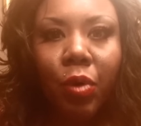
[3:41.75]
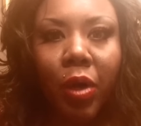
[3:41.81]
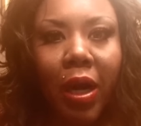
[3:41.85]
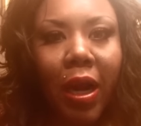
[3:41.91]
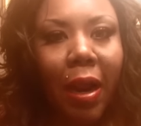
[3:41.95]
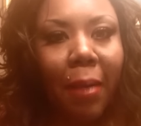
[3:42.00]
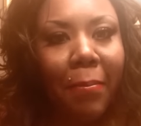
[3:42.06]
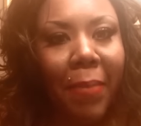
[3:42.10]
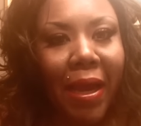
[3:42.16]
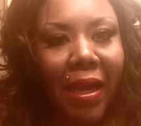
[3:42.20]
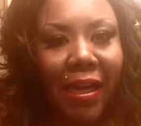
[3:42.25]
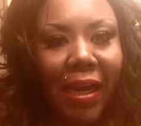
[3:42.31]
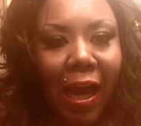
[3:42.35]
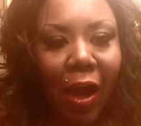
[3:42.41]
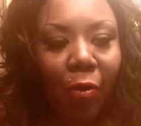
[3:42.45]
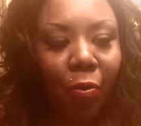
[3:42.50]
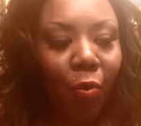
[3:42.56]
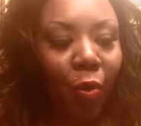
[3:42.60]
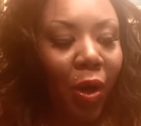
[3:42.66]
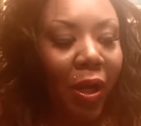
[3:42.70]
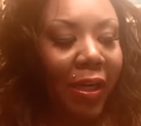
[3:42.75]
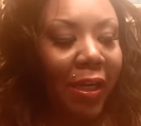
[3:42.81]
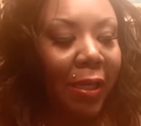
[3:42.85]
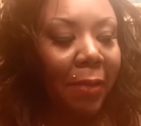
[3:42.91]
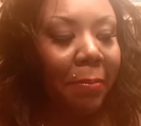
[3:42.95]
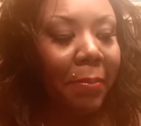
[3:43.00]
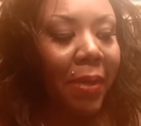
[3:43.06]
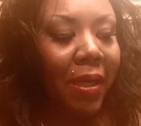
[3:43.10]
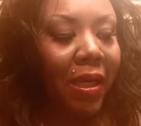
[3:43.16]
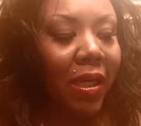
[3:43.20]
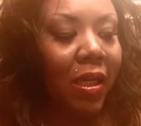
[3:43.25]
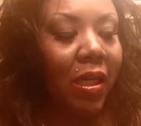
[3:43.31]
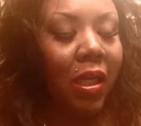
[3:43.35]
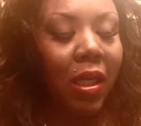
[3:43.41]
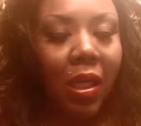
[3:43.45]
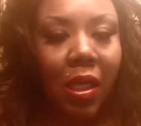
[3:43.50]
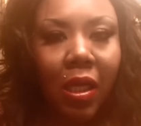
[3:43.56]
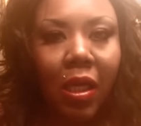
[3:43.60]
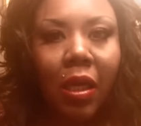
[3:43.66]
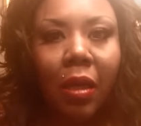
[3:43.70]
where I may not want it. But
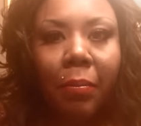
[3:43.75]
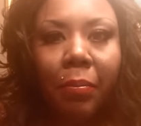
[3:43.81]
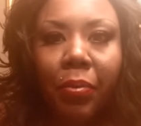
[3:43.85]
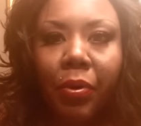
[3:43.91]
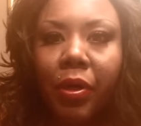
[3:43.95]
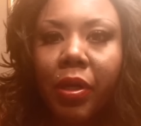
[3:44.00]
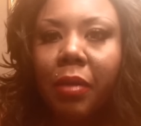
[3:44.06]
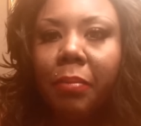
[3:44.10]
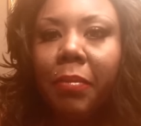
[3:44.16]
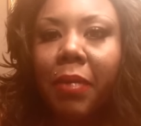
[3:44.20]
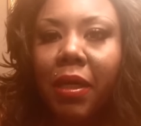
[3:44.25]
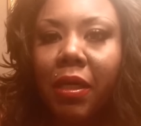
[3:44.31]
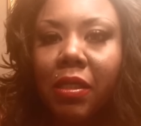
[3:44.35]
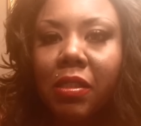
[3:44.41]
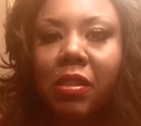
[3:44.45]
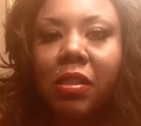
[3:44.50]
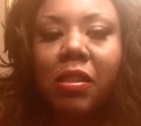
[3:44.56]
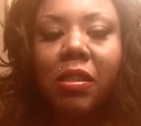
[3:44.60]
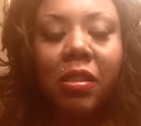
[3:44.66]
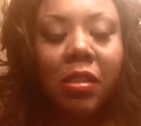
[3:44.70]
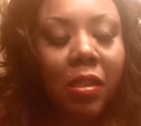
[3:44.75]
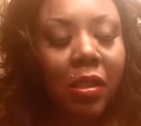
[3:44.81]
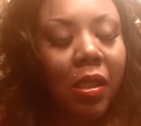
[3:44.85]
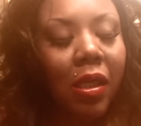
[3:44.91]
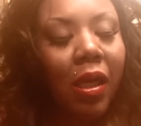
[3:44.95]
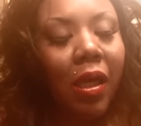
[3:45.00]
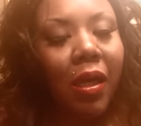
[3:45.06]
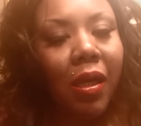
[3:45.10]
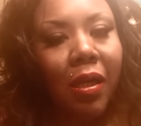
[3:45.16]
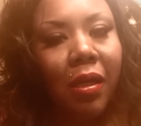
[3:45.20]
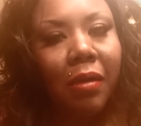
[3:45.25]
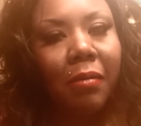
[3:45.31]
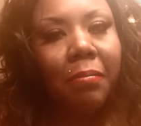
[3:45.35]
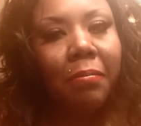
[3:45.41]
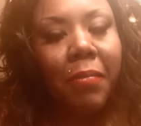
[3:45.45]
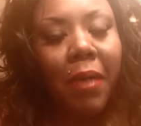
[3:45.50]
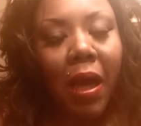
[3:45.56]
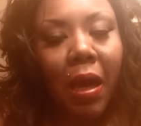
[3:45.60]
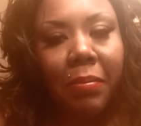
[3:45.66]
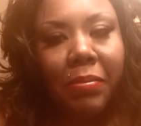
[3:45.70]
pretty much
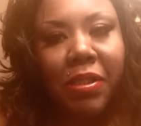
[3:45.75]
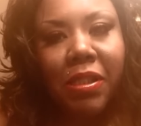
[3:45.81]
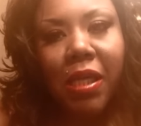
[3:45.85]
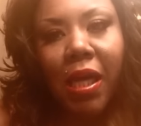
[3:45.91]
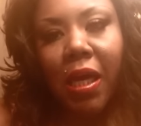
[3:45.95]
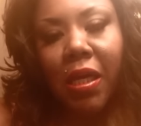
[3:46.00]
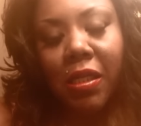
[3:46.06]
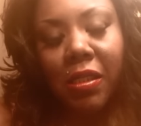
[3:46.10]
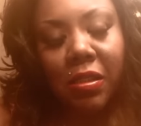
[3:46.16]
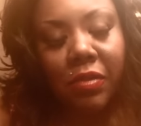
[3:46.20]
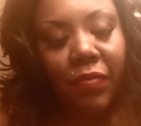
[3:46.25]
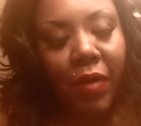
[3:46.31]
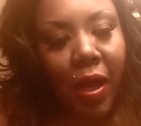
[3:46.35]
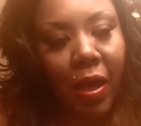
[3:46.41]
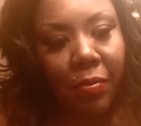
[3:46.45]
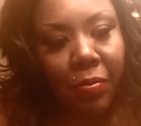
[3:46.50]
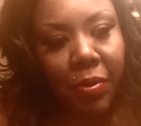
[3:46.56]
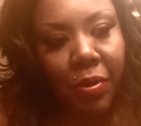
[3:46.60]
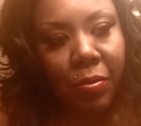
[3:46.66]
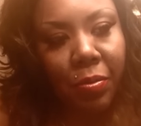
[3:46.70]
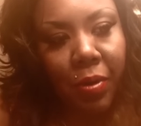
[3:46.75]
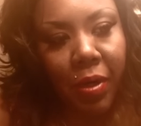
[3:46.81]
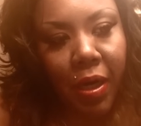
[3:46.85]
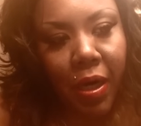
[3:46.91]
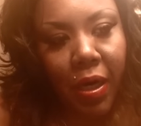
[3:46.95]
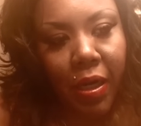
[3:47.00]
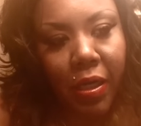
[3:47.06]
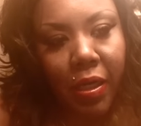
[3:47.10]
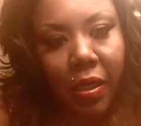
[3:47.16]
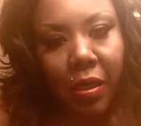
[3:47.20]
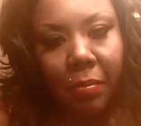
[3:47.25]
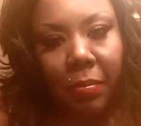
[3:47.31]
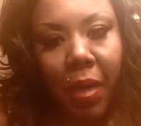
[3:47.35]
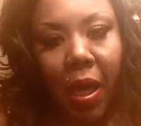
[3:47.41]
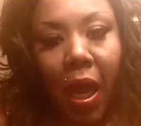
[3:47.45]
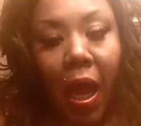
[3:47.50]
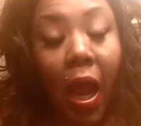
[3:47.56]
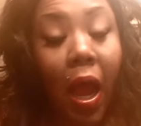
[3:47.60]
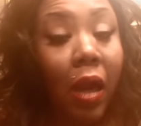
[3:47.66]
um, I'm satisfied with where I am.